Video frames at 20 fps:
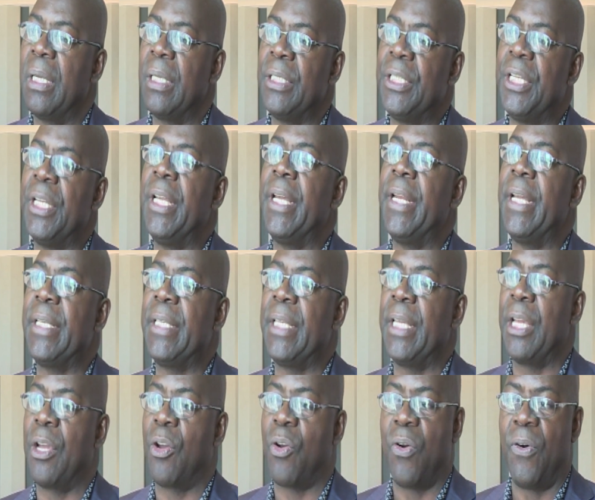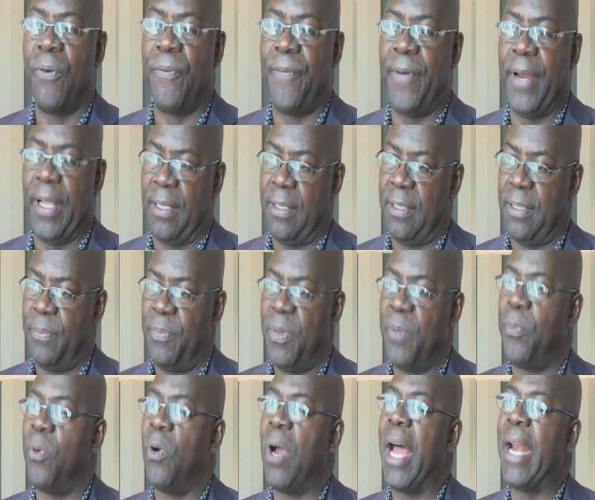generating conflicts.
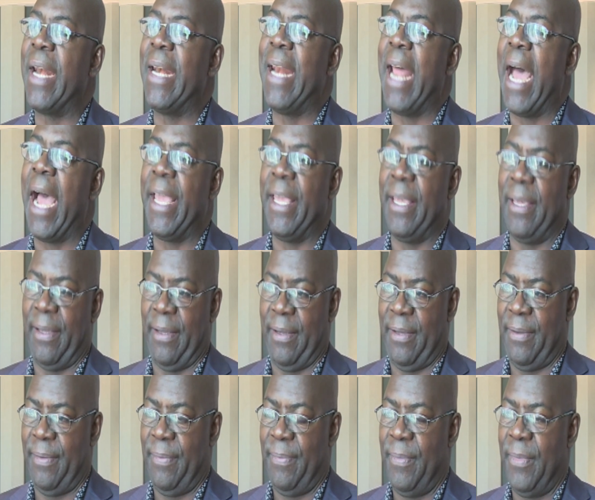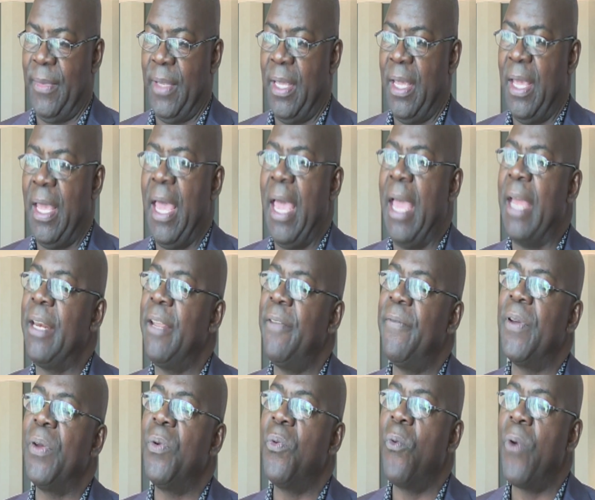People are dying. And
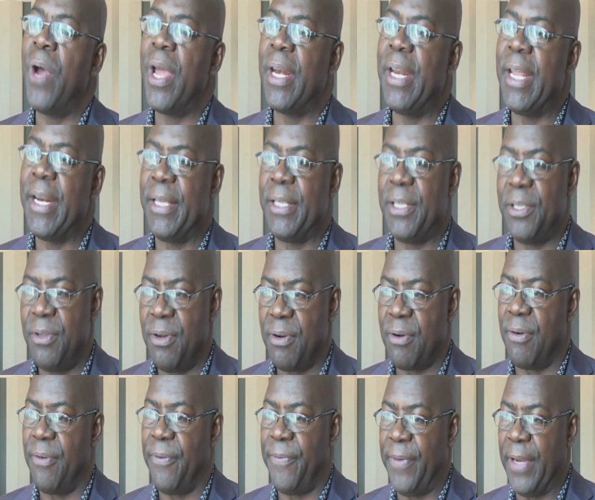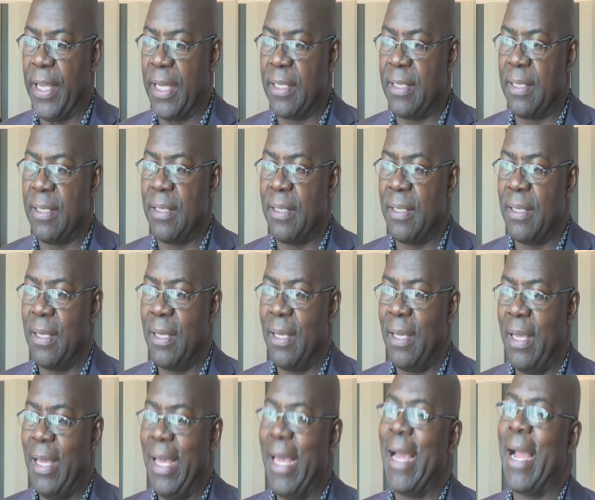even where there is no conflict,
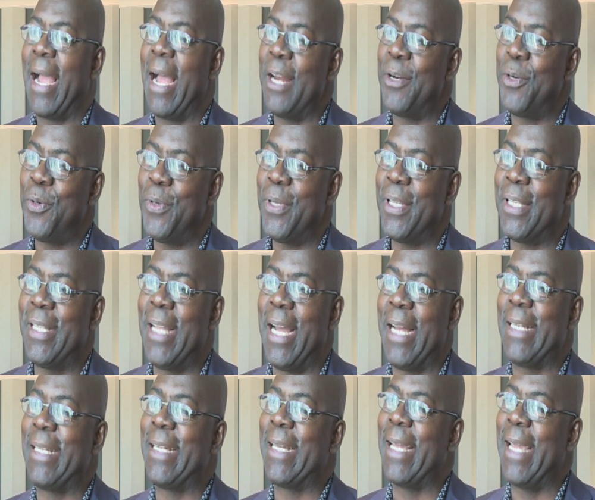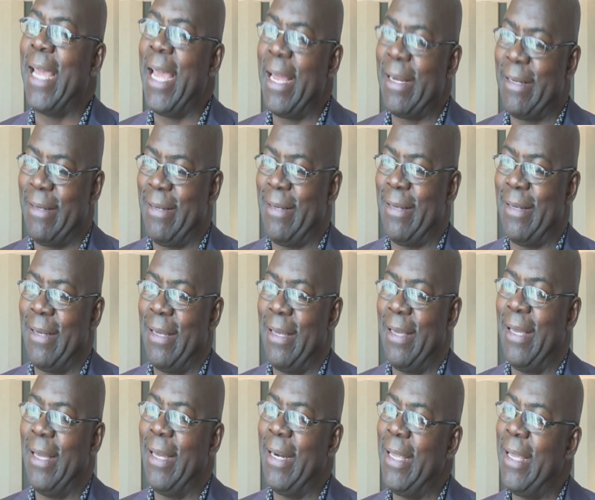countries don't get
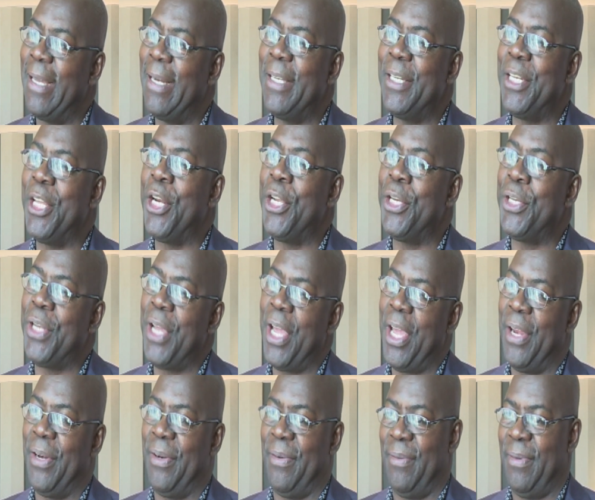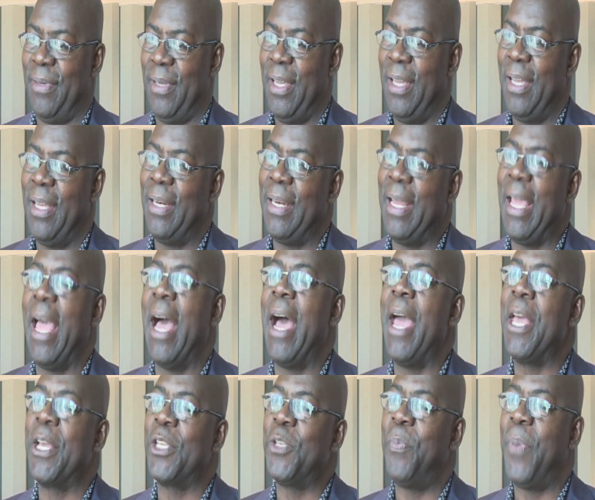really the return they are
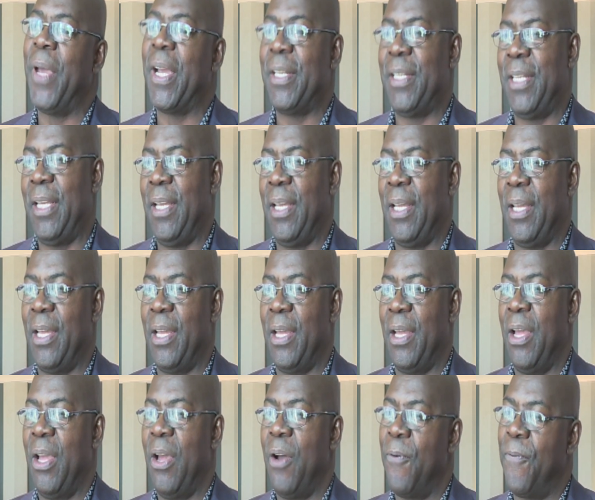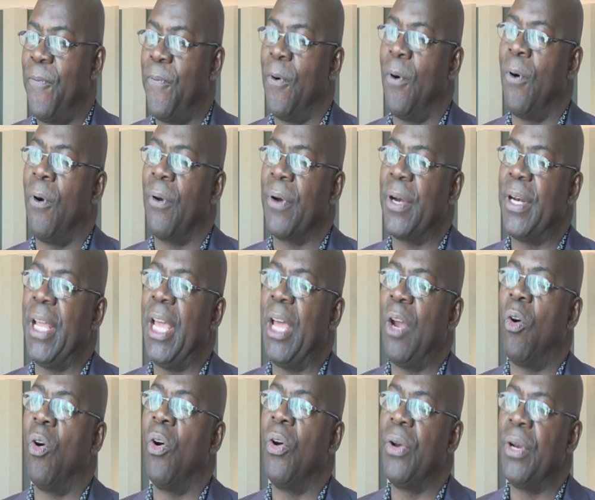expecting for
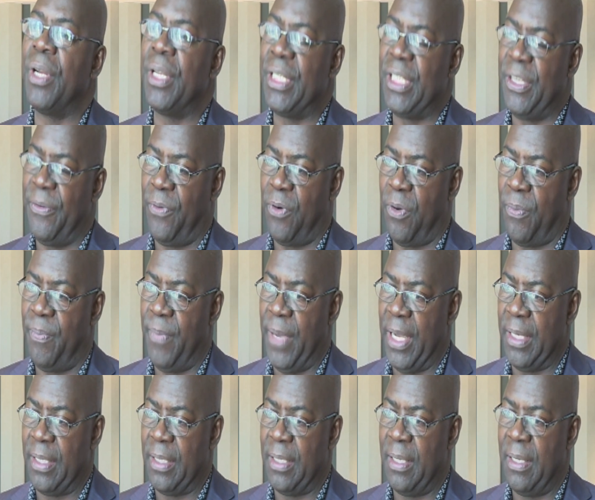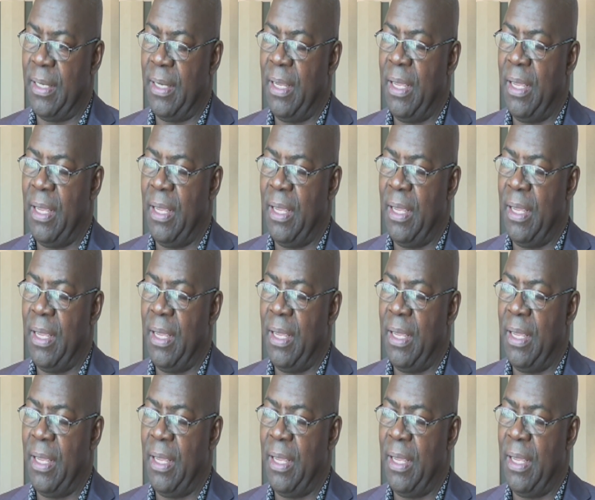their own development.